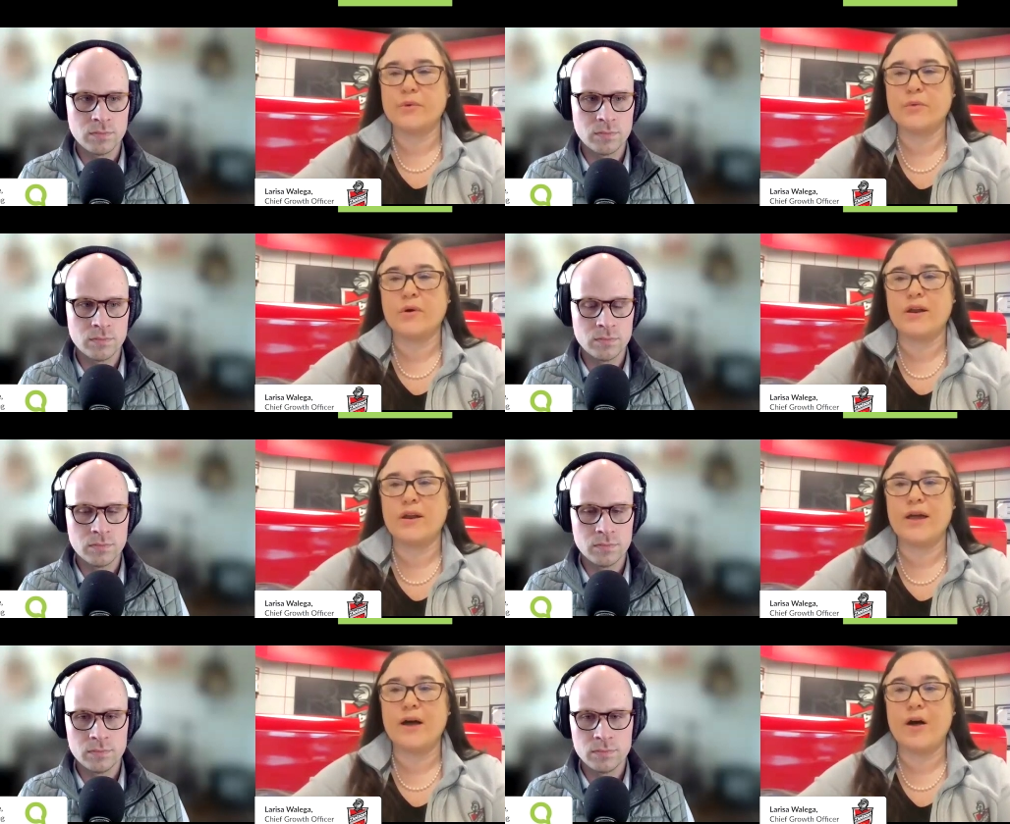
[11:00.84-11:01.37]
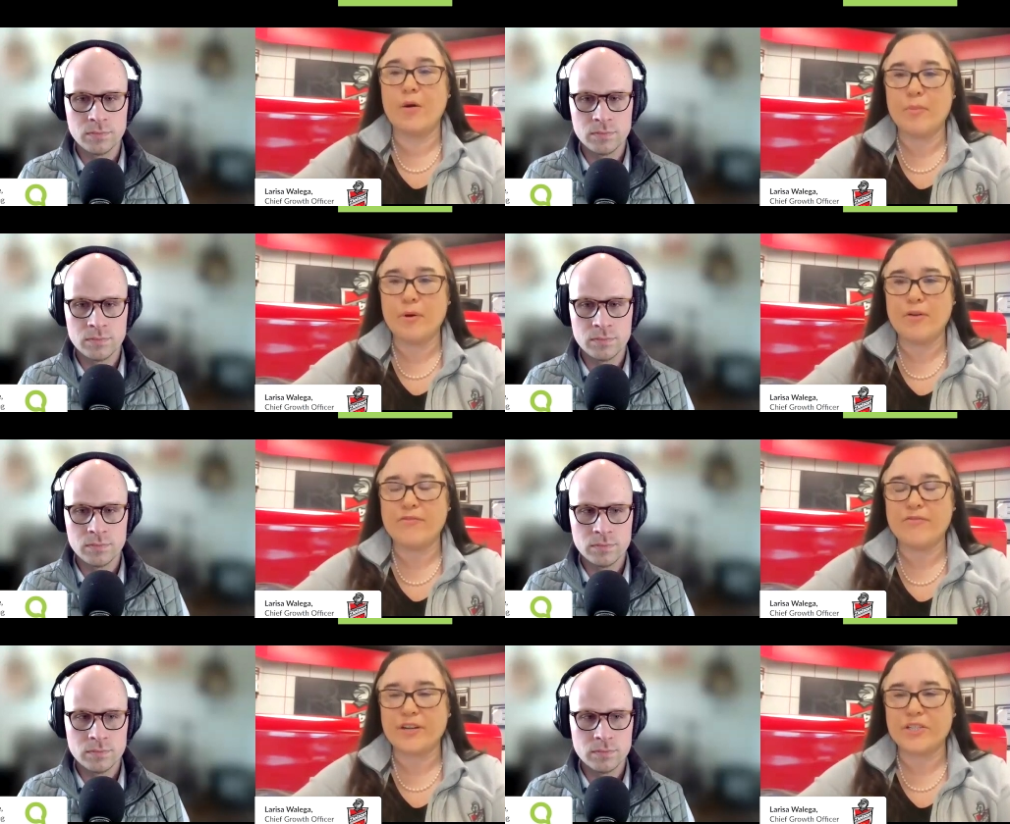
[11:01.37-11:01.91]
Speaker 1: we want to help
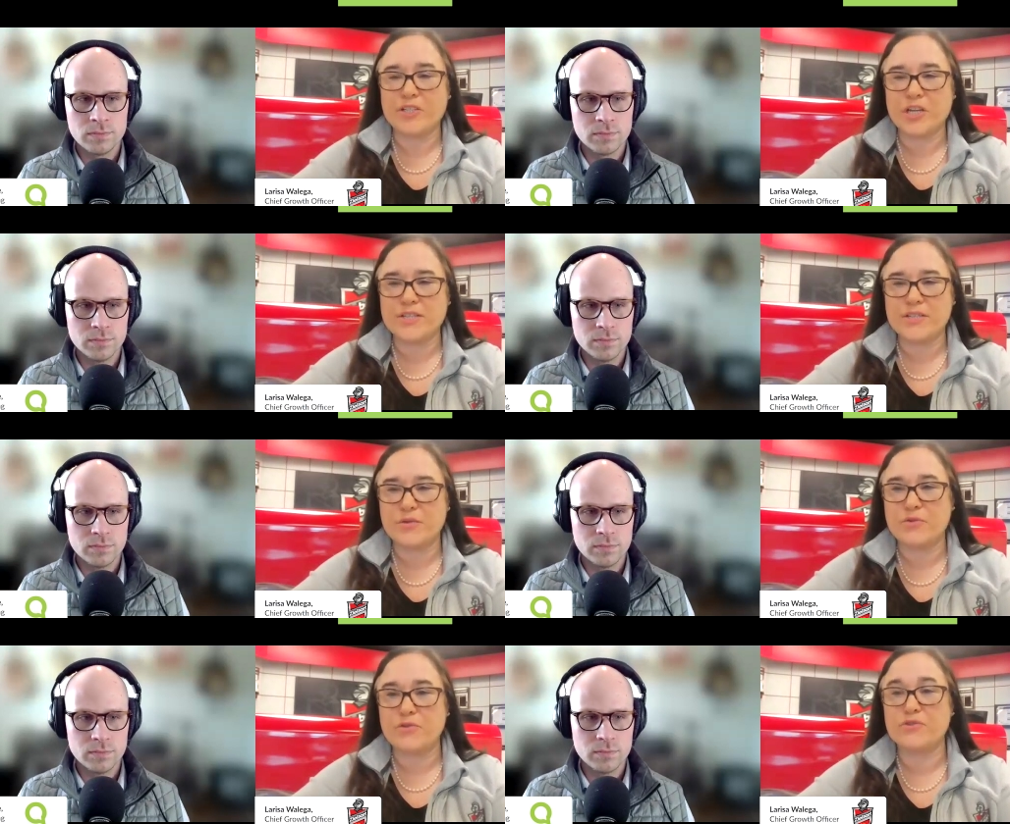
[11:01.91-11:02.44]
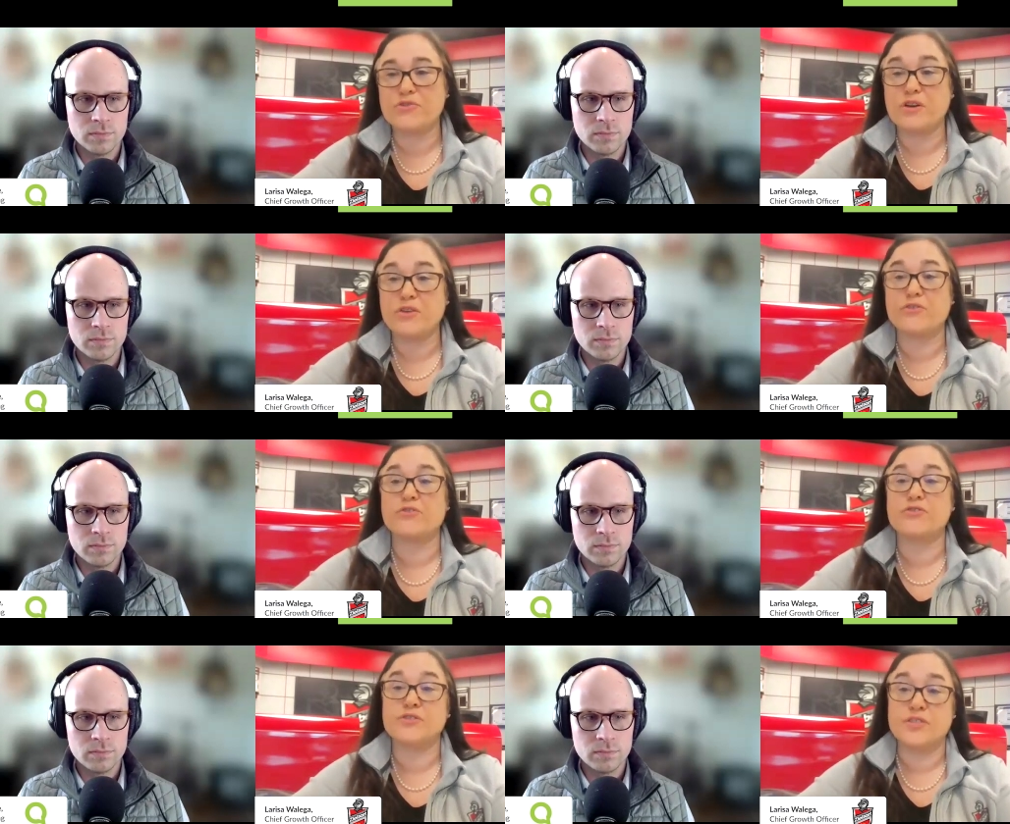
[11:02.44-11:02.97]
our franchise owners
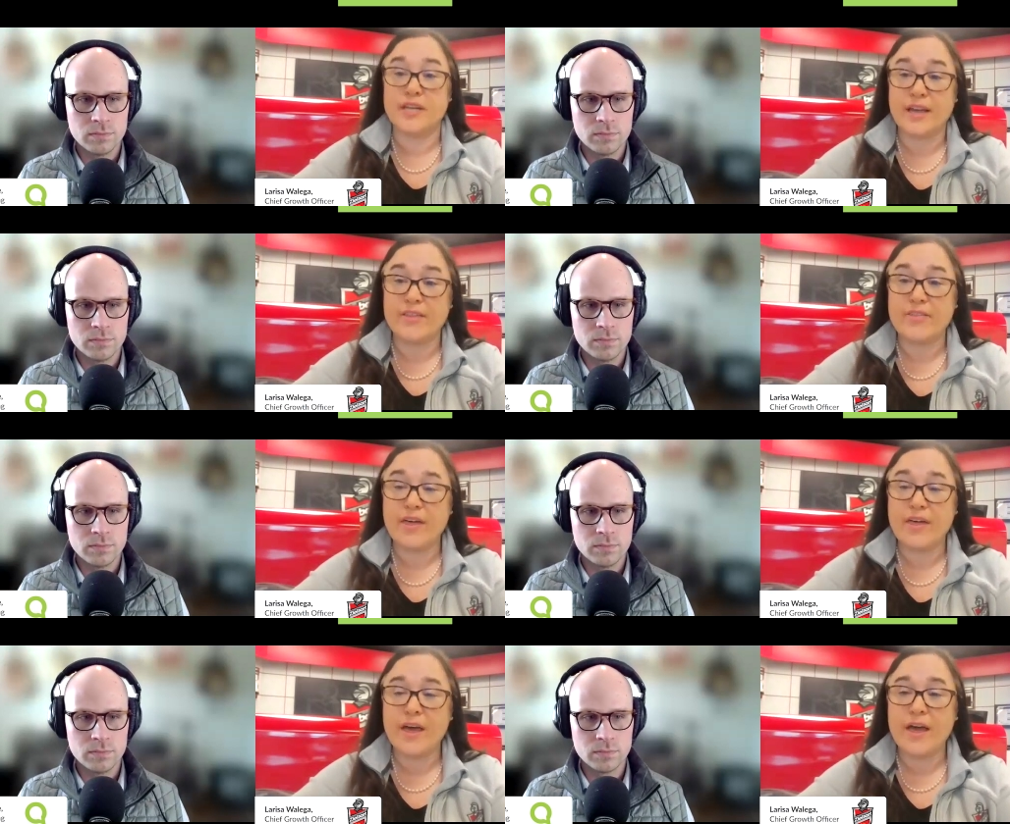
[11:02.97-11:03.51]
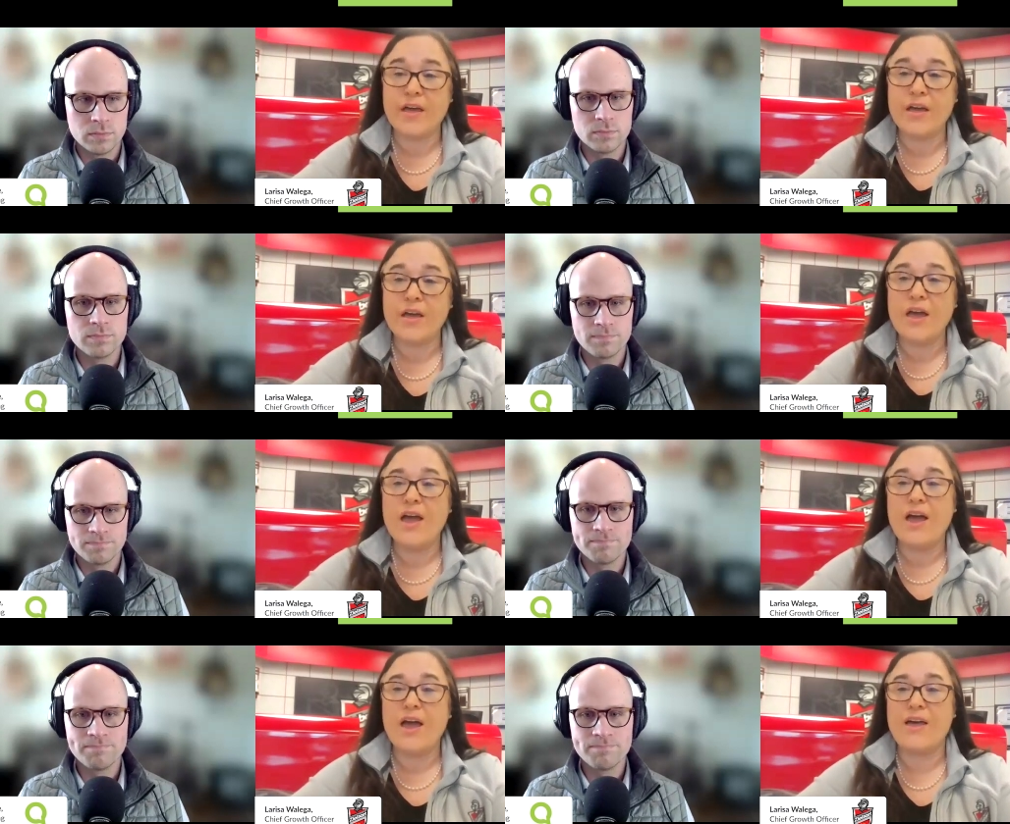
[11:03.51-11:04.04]
understand that
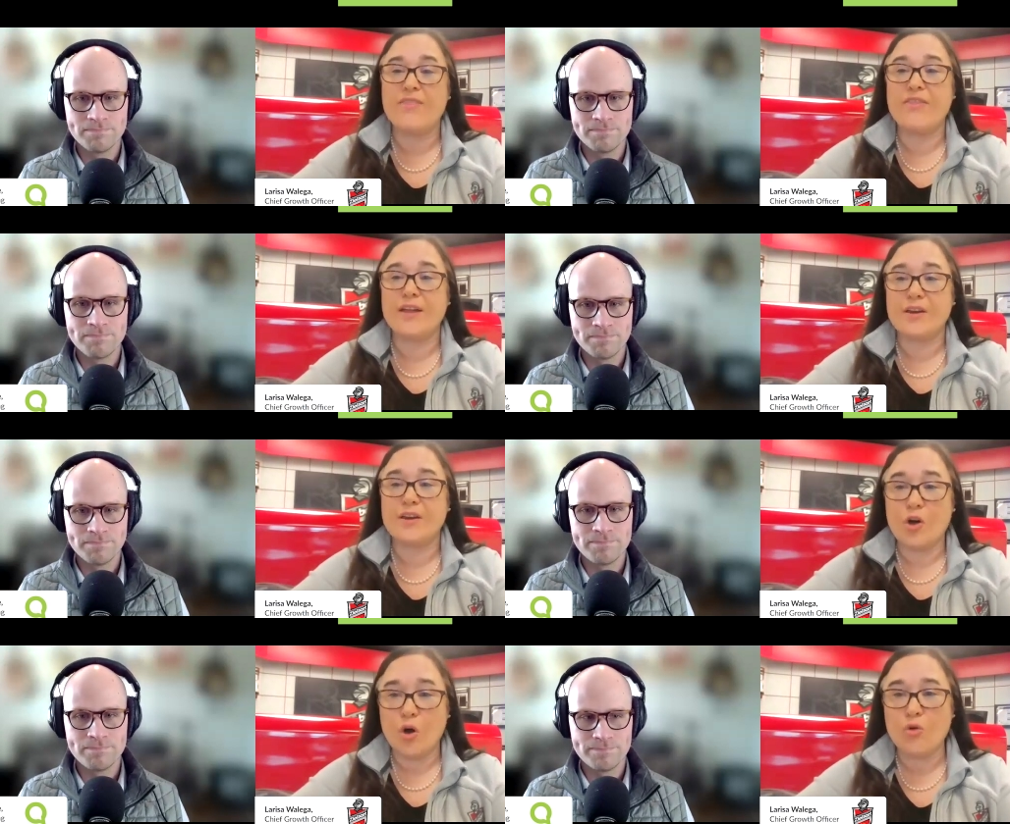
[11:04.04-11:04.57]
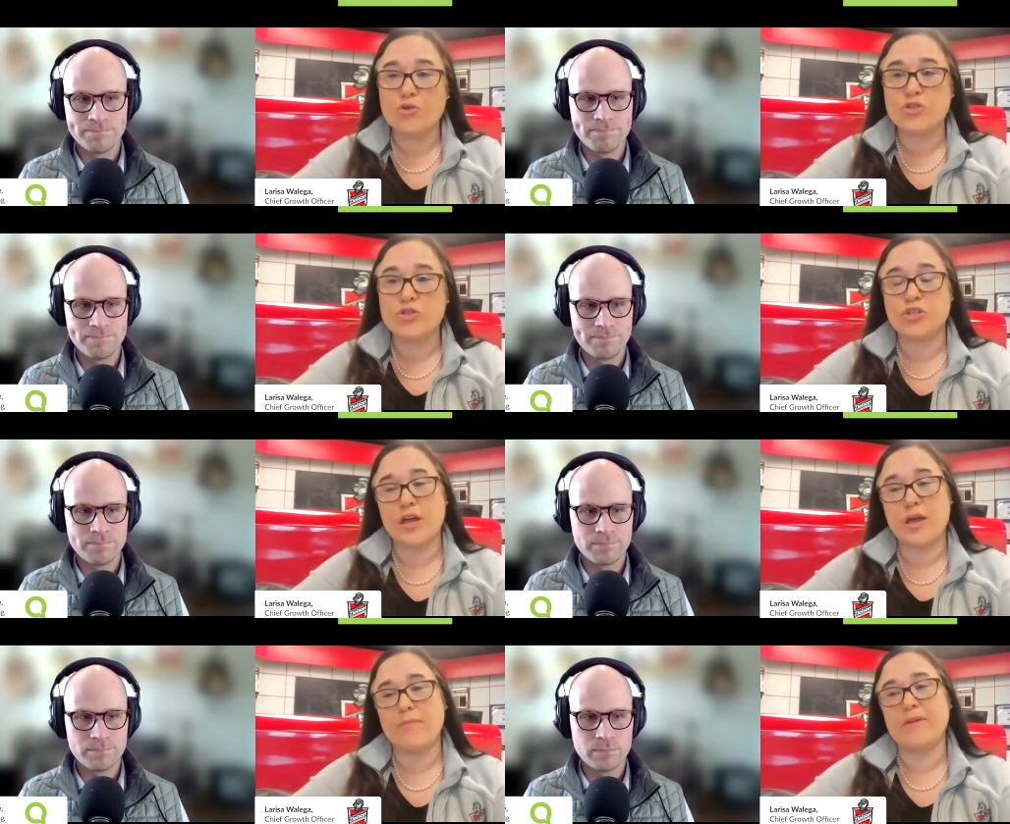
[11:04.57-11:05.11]
and then coach
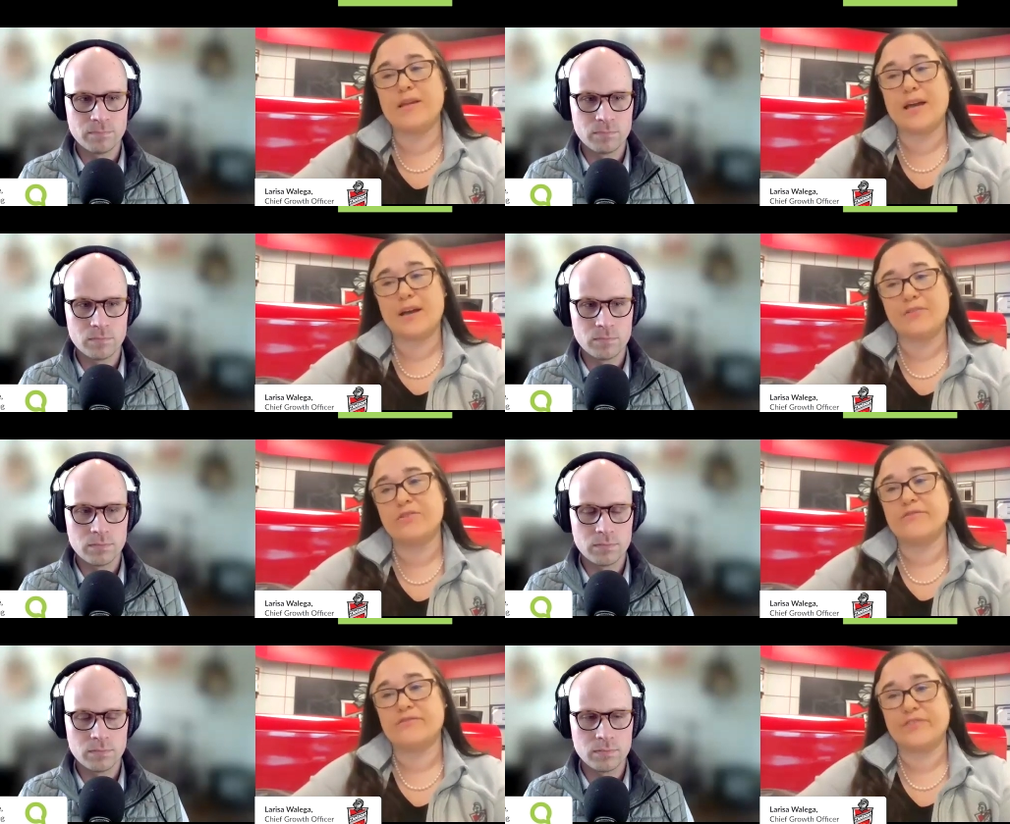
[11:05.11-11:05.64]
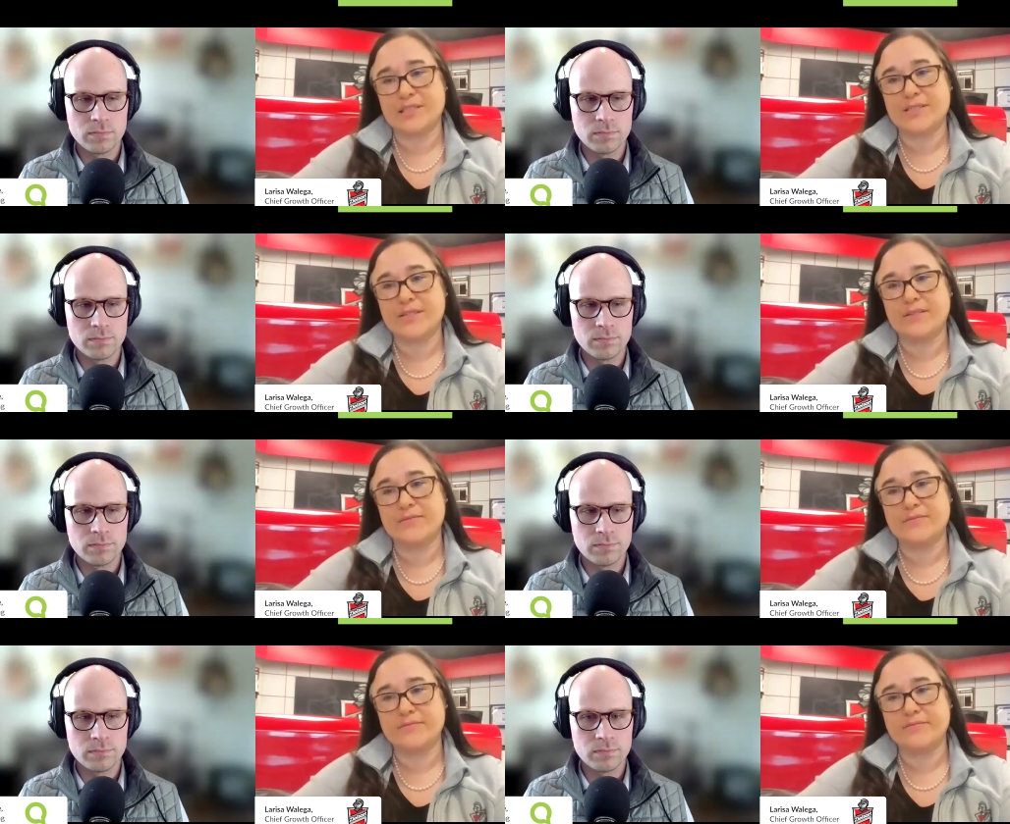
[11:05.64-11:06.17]
them in how to fix
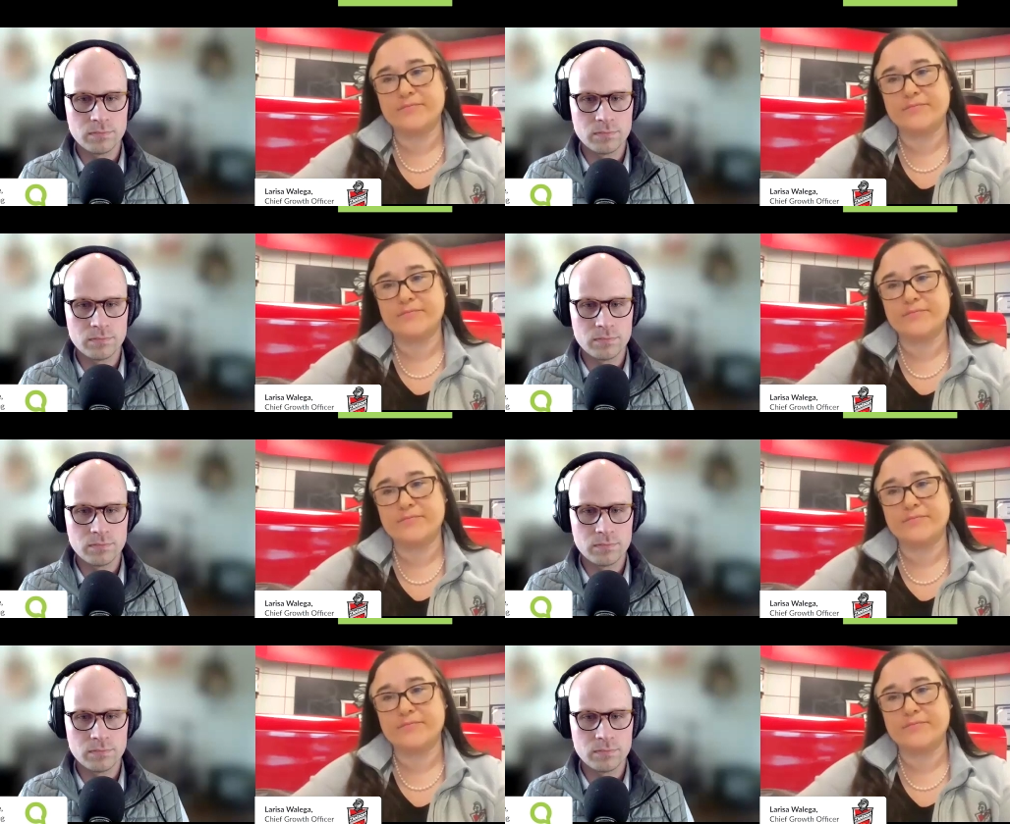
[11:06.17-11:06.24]
it.